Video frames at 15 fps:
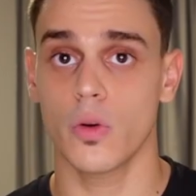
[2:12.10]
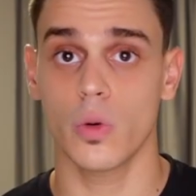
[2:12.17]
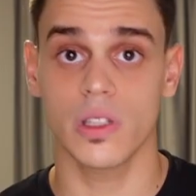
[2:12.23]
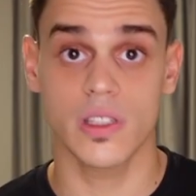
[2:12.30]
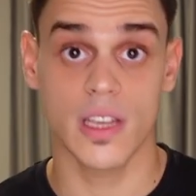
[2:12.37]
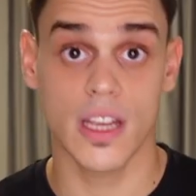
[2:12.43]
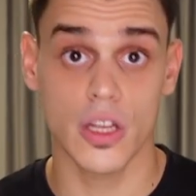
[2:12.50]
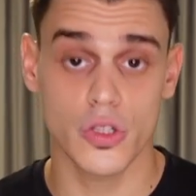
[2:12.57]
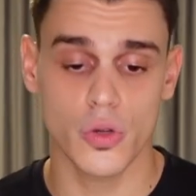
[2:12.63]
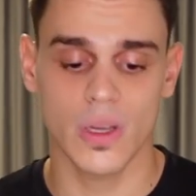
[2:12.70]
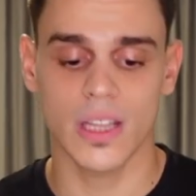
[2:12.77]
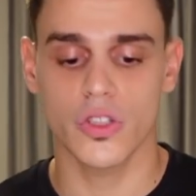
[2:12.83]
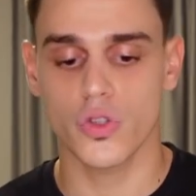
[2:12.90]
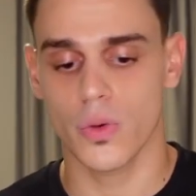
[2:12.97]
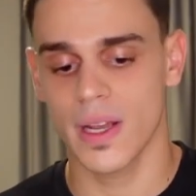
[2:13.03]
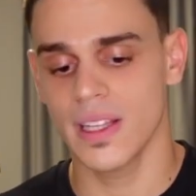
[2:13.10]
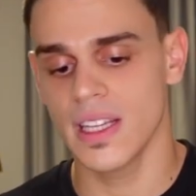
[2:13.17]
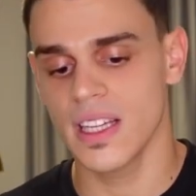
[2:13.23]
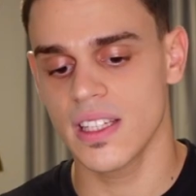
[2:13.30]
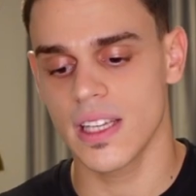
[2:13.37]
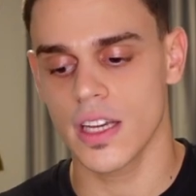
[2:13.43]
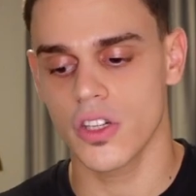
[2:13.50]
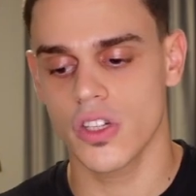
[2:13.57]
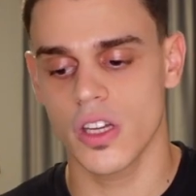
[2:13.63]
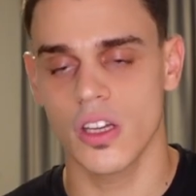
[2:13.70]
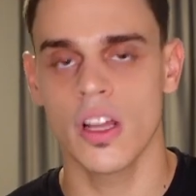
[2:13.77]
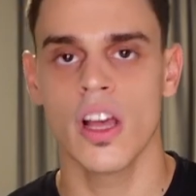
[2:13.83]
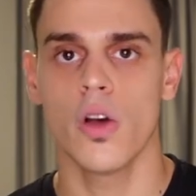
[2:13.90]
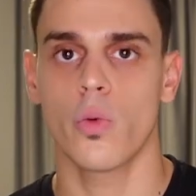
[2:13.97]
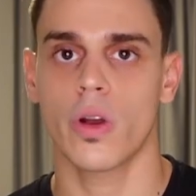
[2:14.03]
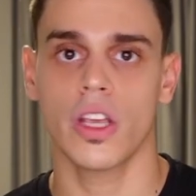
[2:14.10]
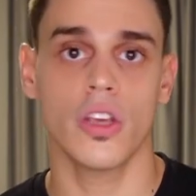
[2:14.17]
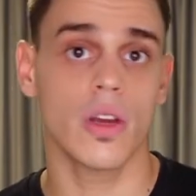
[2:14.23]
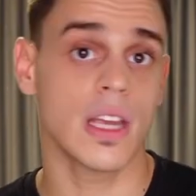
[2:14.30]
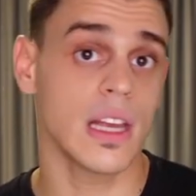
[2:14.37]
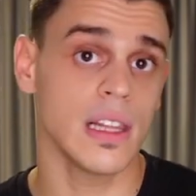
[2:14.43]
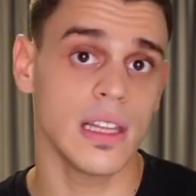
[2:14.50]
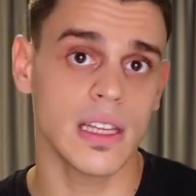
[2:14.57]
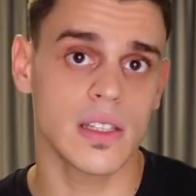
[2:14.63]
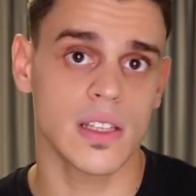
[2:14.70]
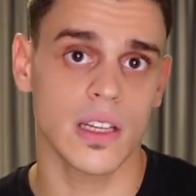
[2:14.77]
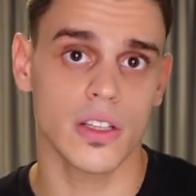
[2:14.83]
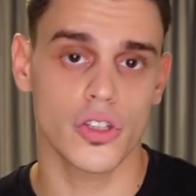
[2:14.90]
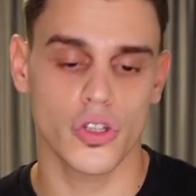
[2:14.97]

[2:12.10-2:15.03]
will take you to the trending section where you can listen